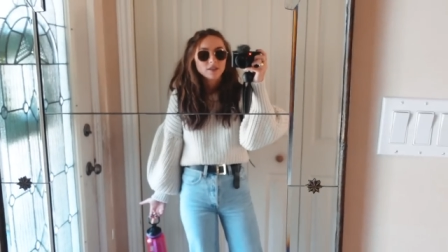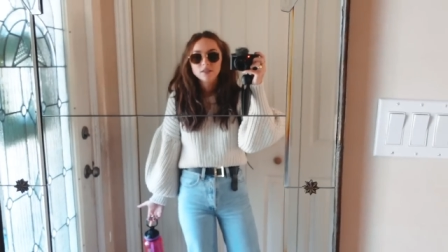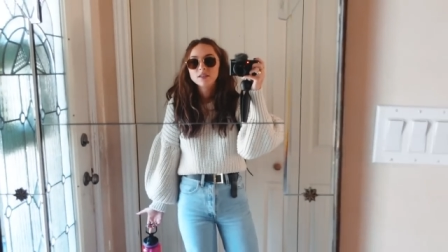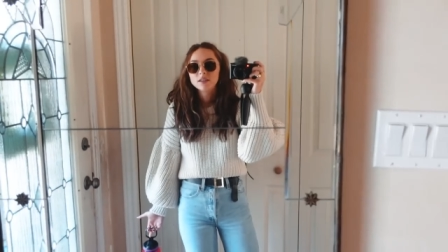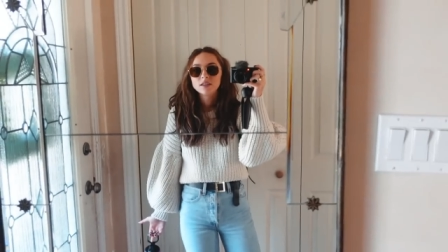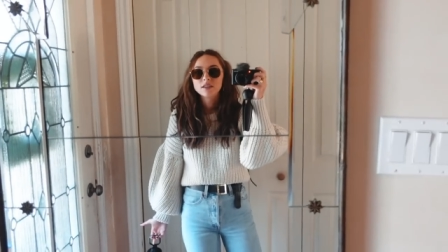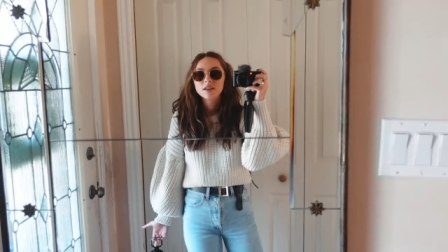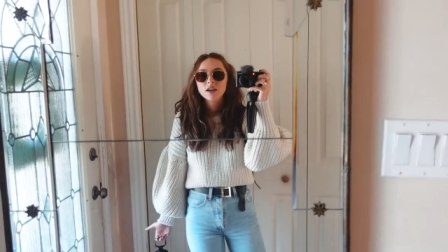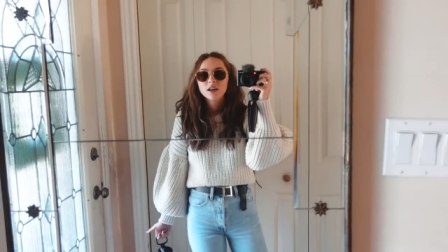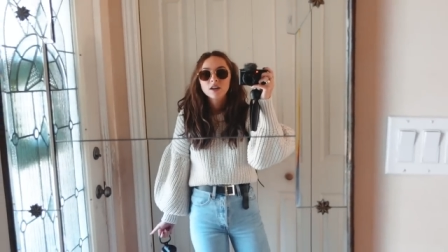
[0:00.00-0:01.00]
this is as
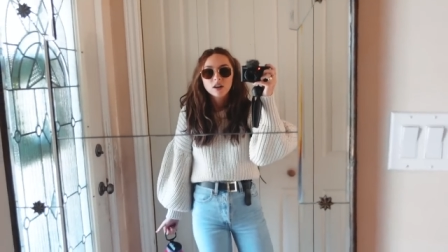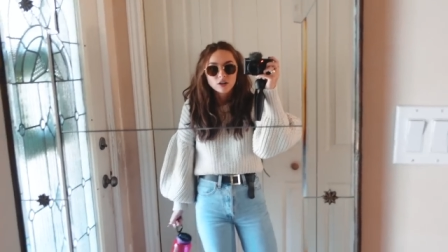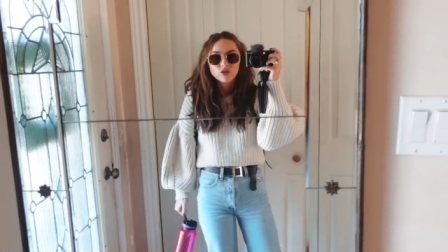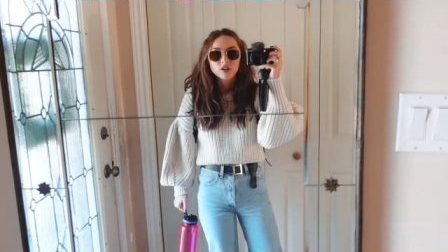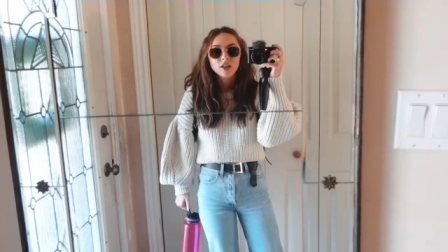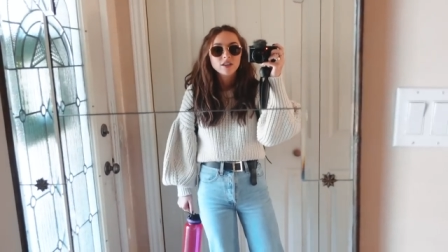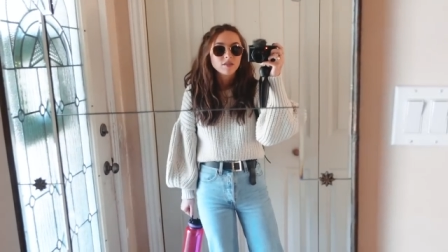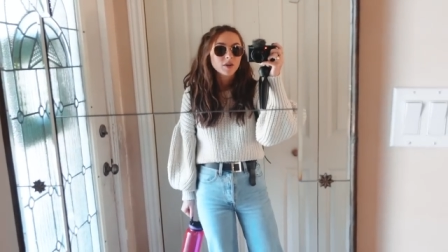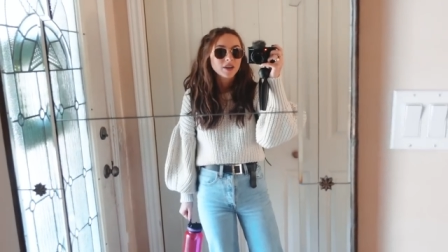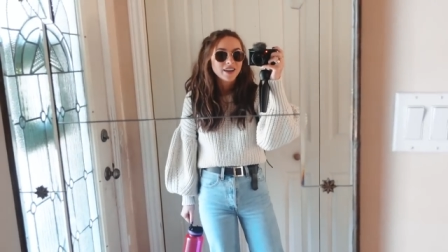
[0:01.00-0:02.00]
country as
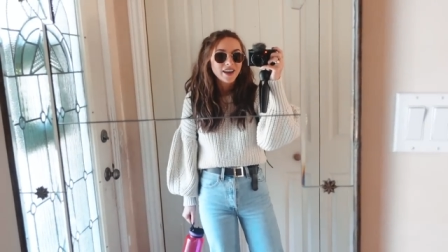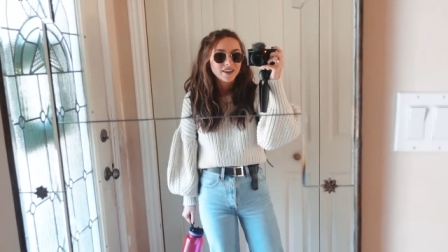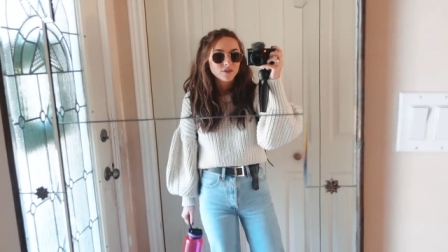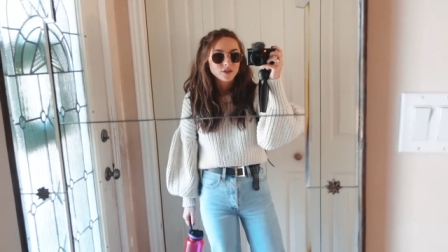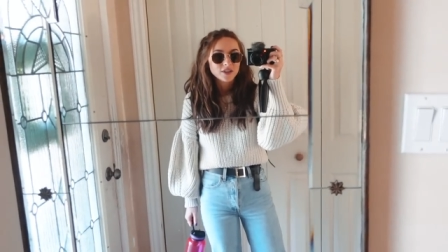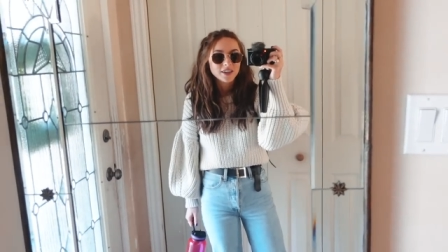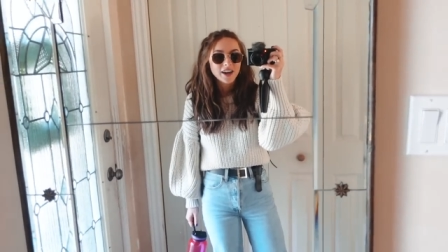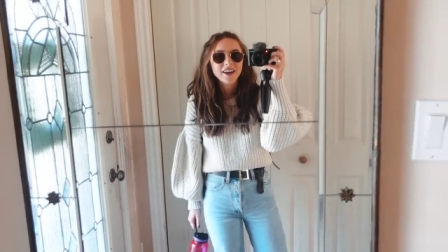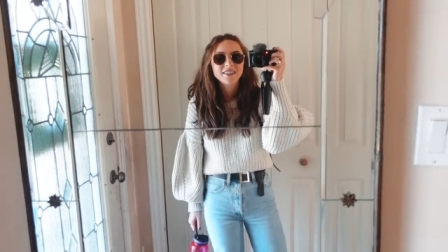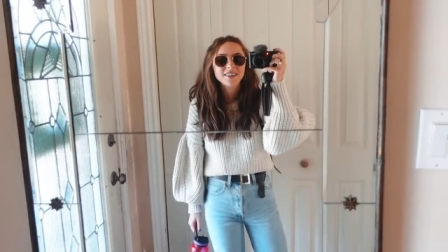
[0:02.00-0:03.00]
I'm gonna get for today.